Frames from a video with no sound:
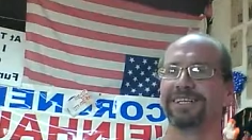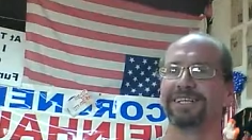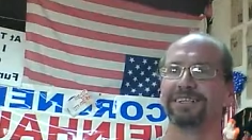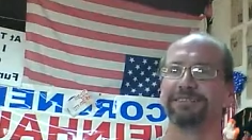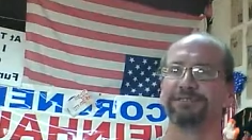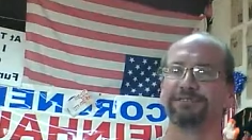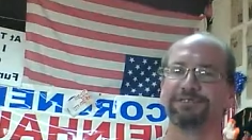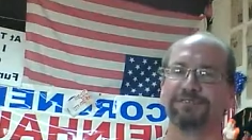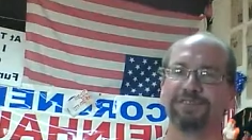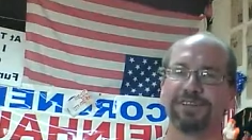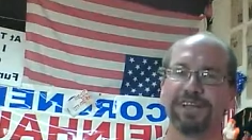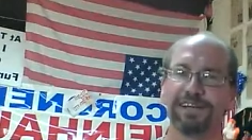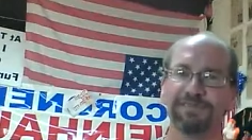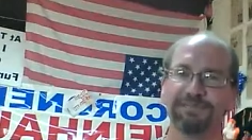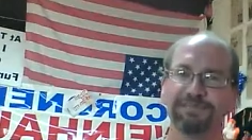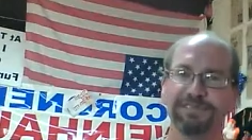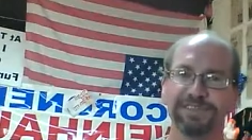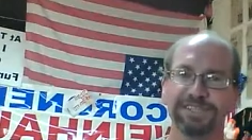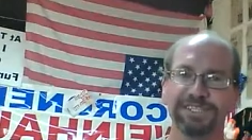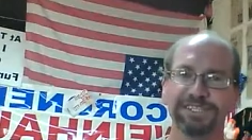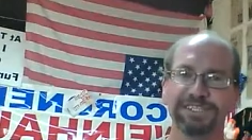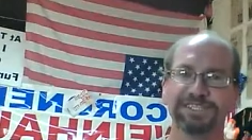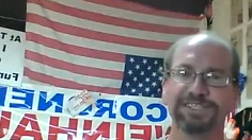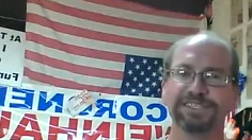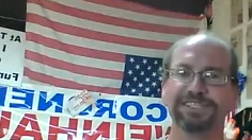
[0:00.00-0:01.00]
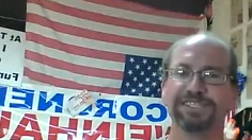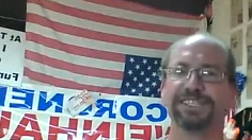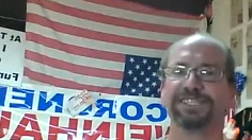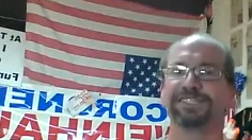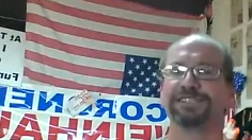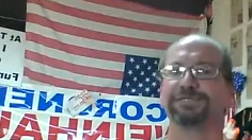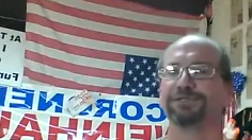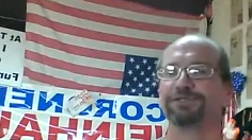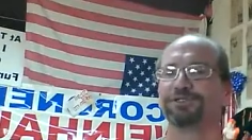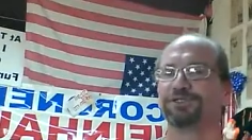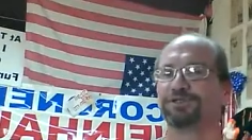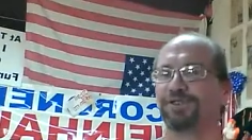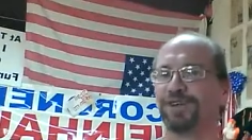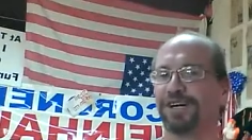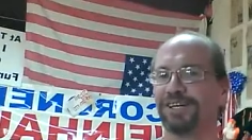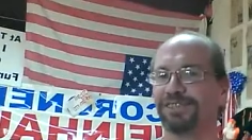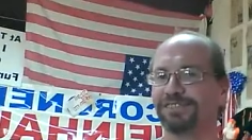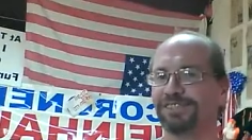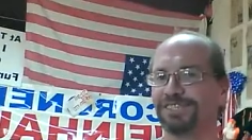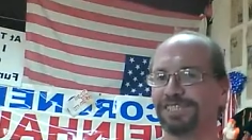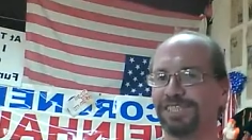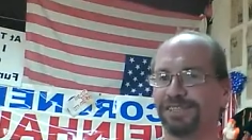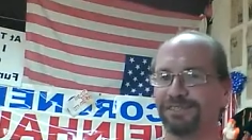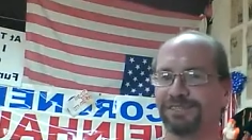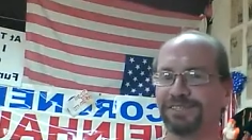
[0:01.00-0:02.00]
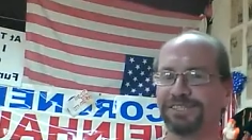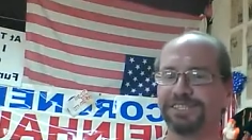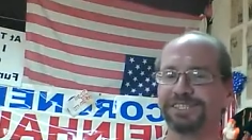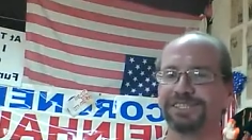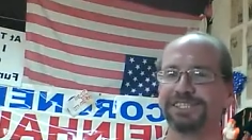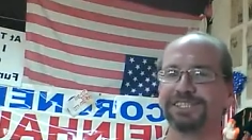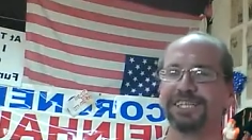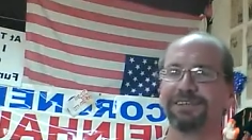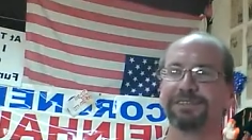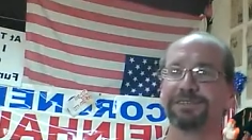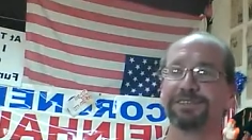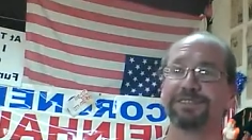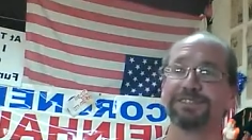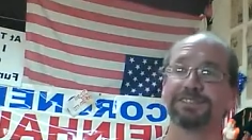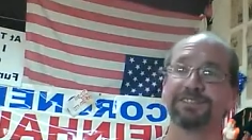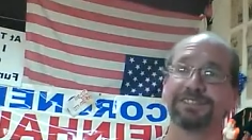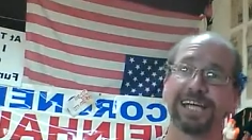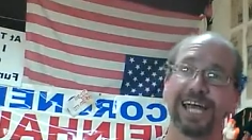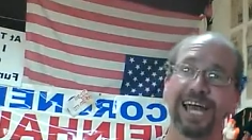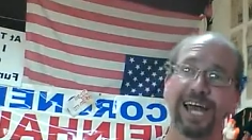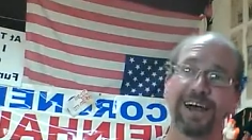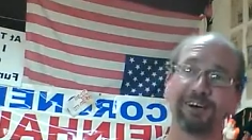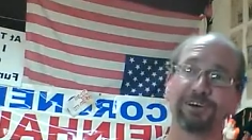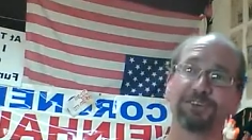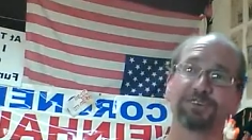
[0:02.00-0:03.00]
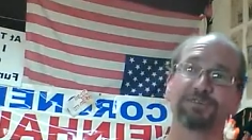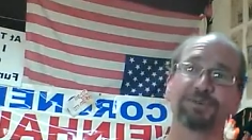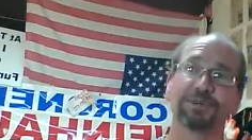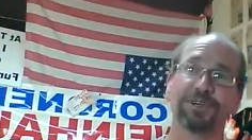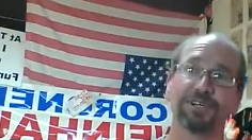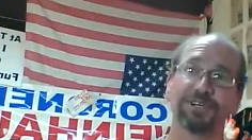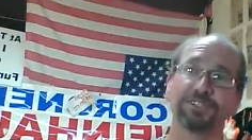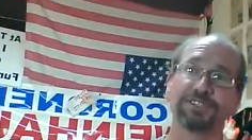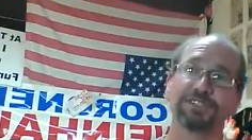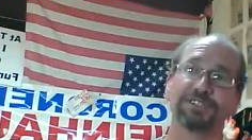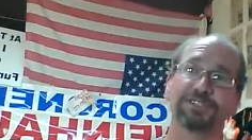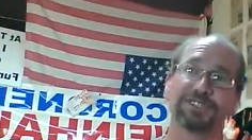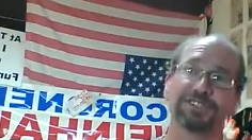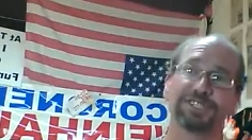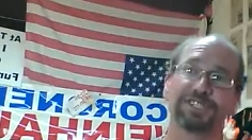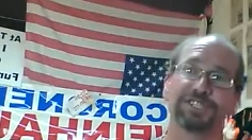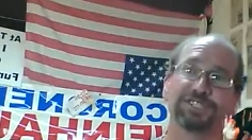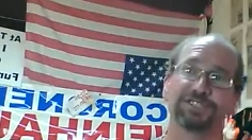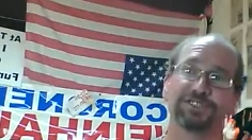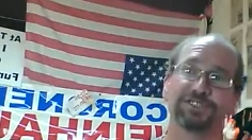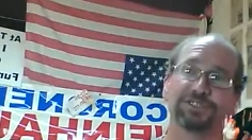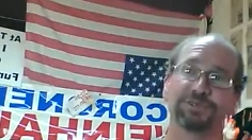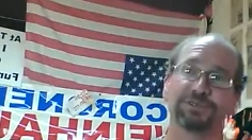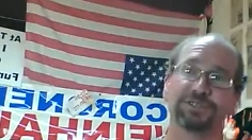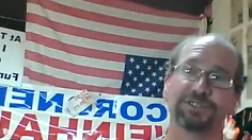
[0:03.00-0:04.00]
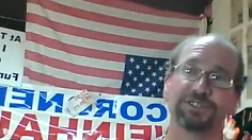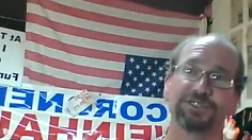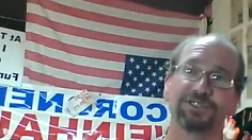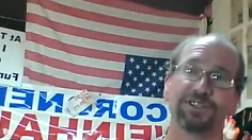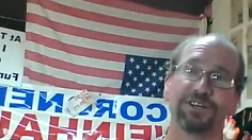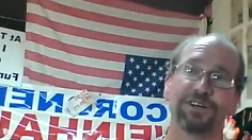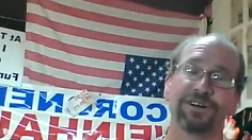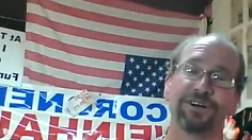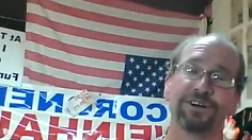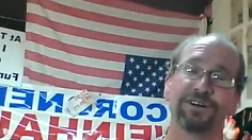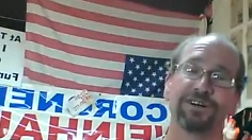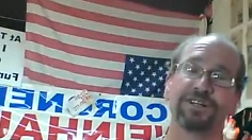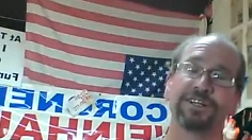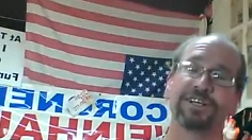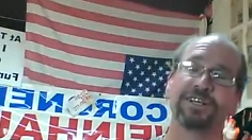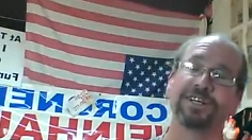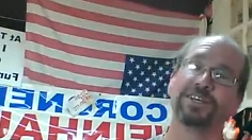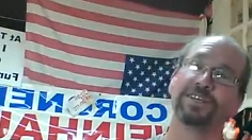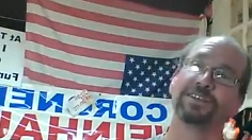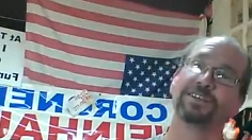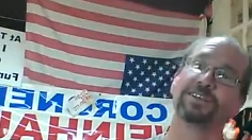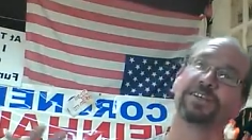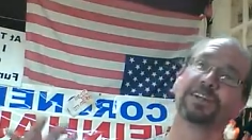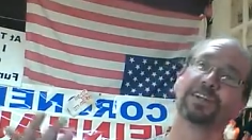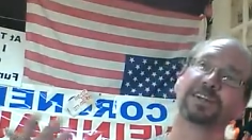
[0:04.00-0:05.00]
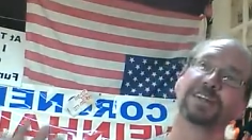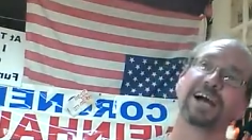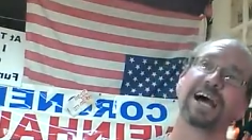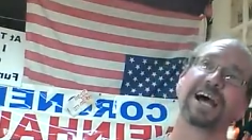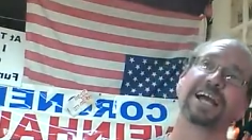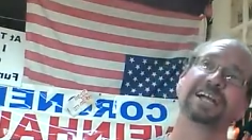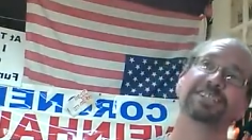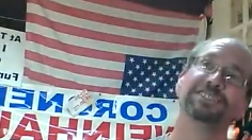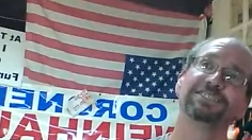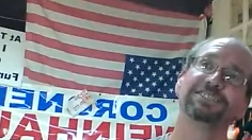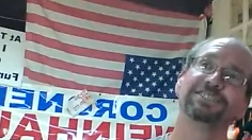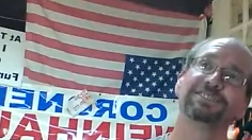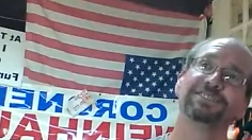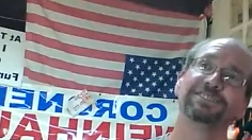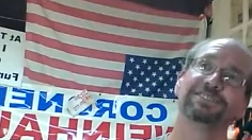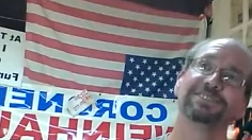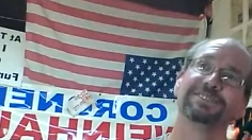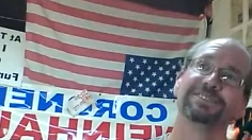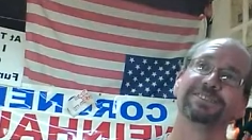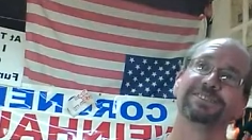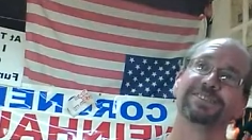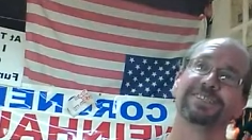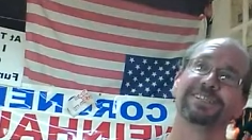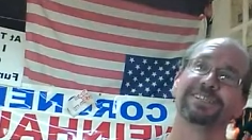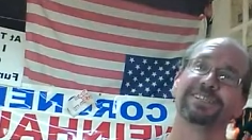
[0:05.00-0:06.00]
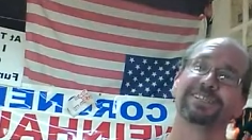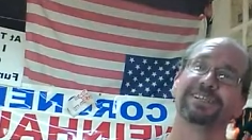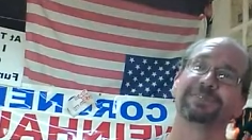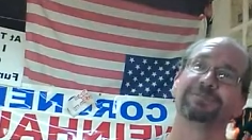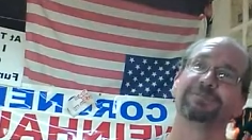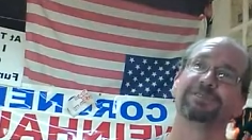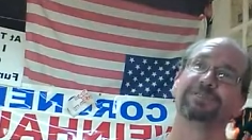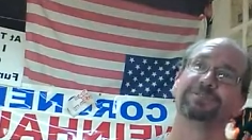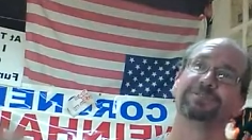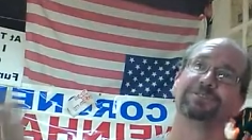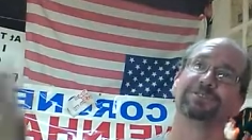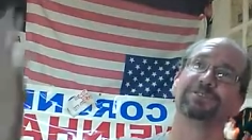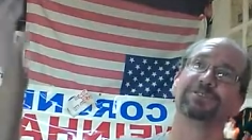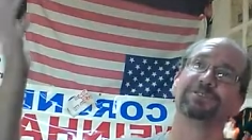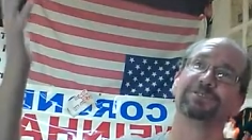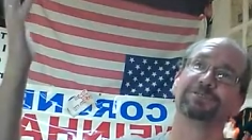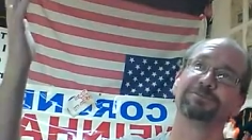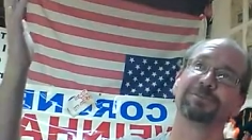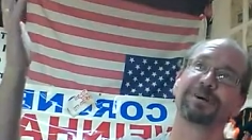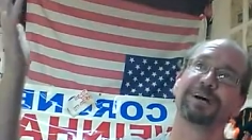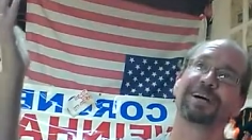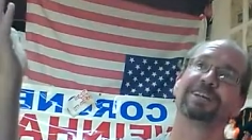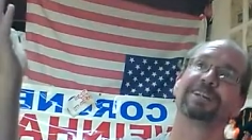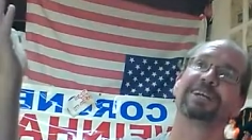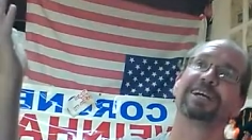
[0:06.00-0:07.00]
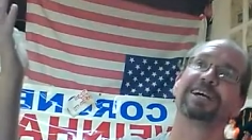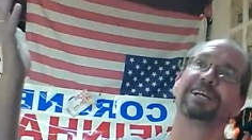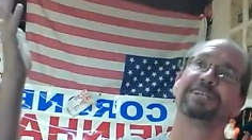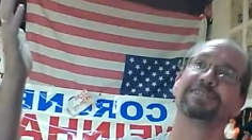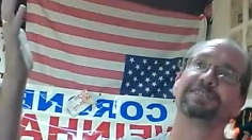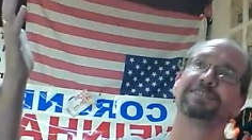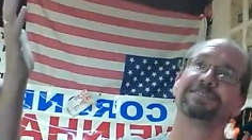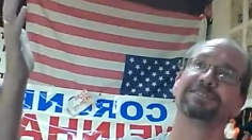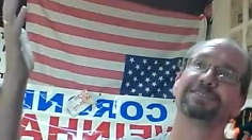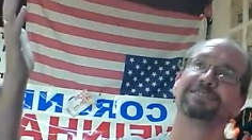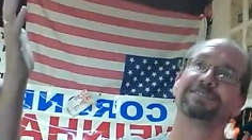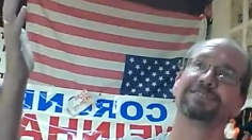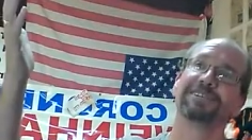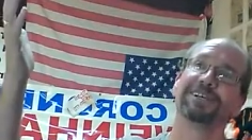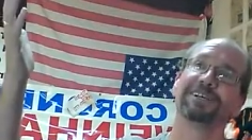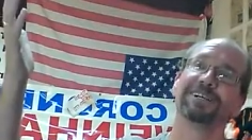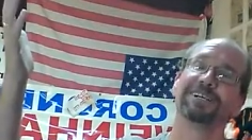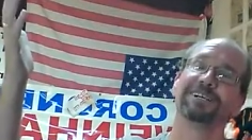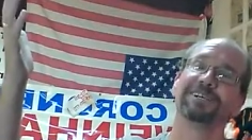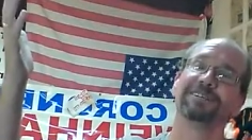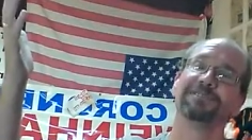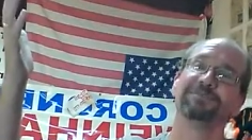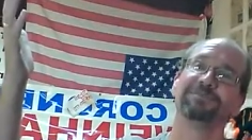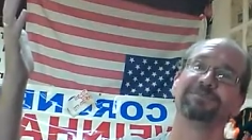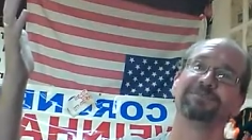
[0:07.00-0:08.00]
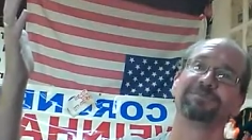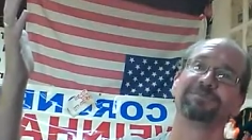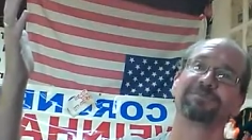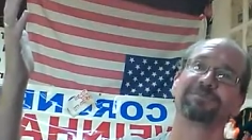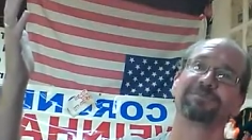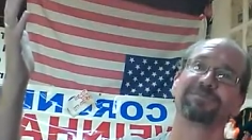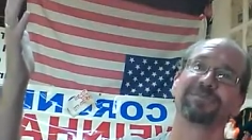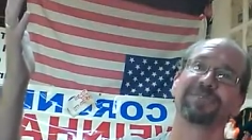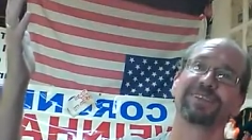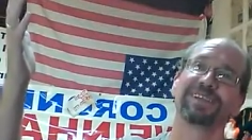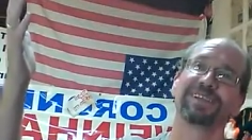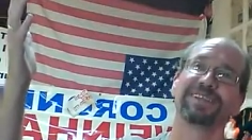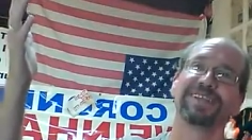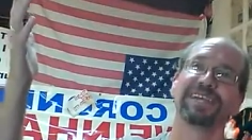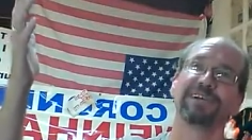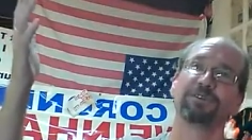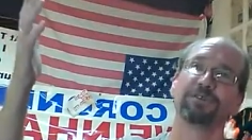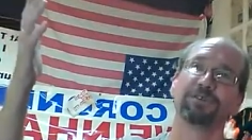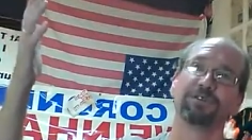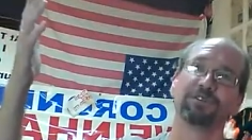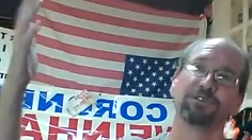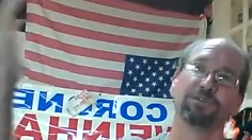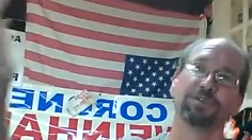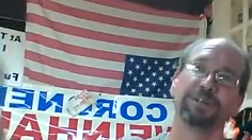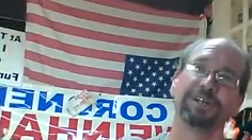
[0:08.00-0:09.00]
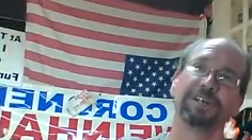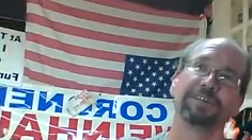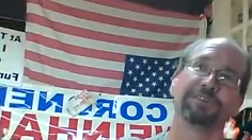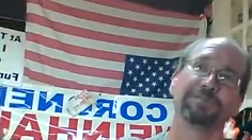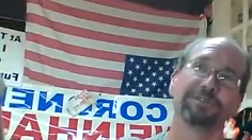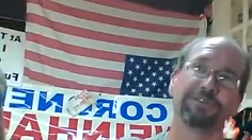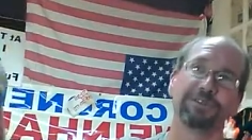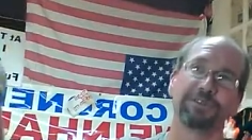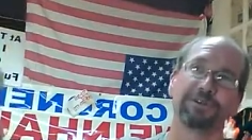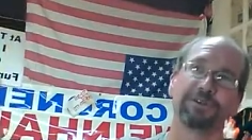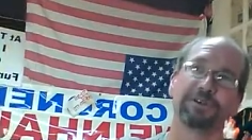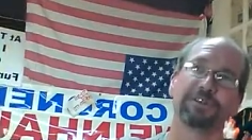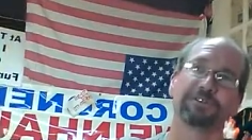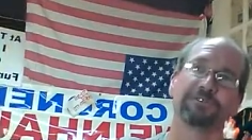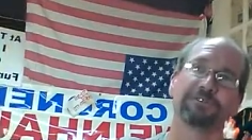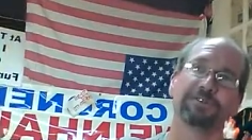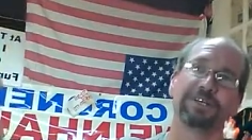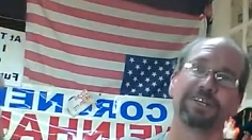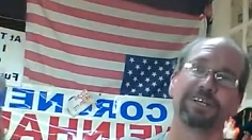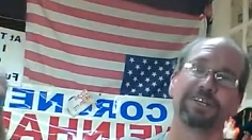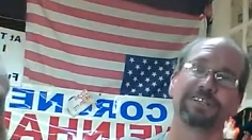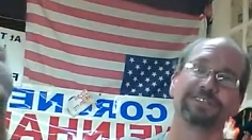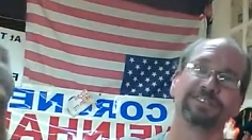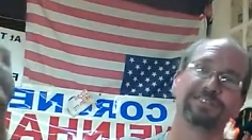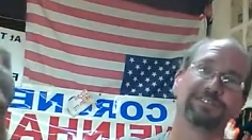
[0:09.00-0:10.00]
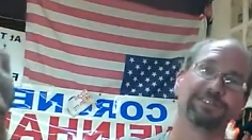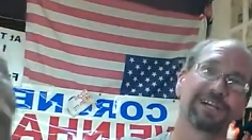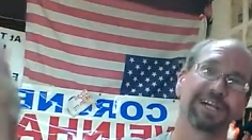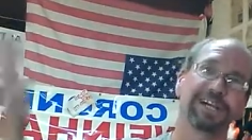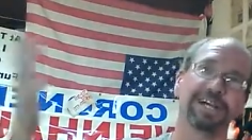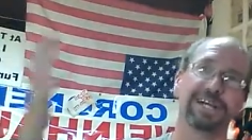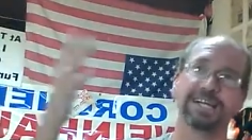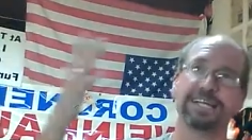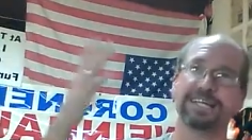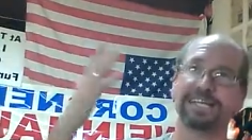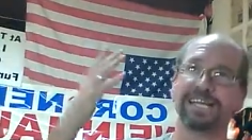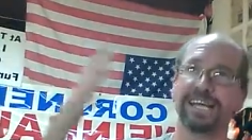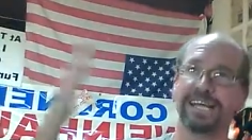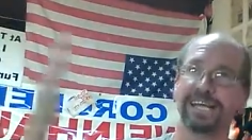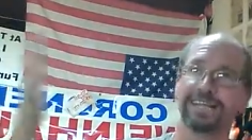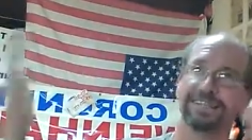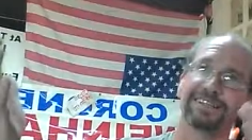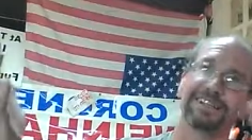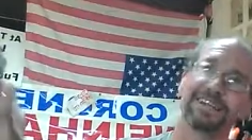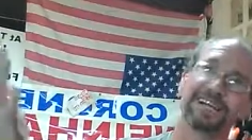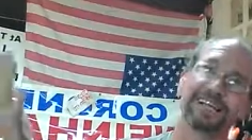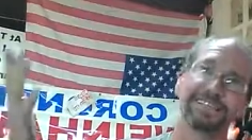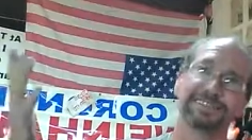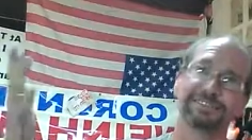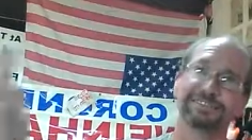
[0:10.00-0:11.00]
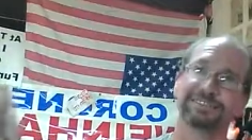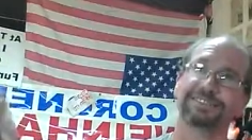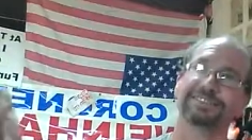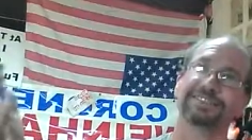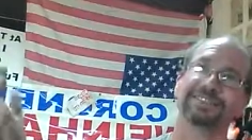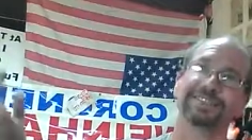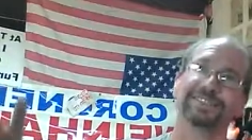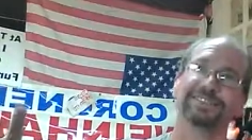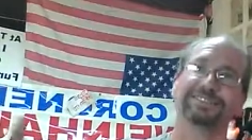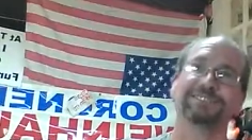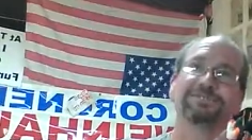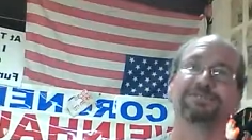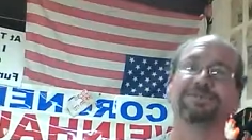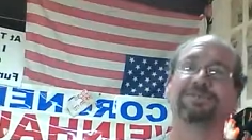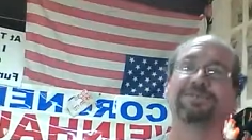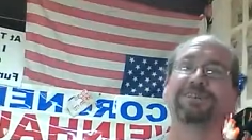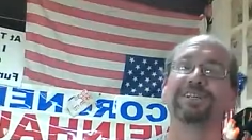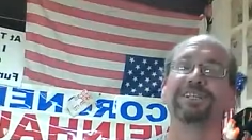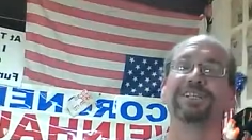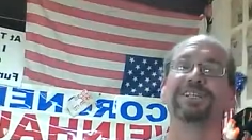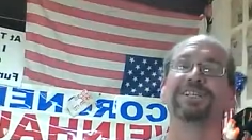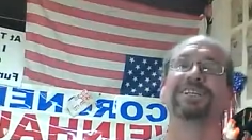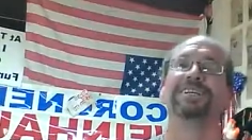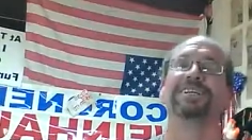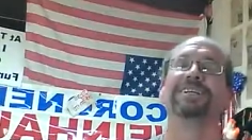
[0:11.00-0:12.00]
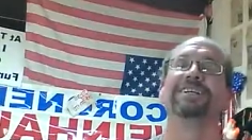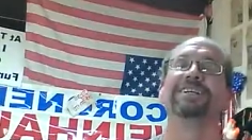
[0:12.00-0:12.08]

was Flight 56. It was Flight 77. The towers were 110 stories tall. The lights, you know, they put up 2 spotlights, and they were illuminated for 33 days, and there were 88 lights in each one.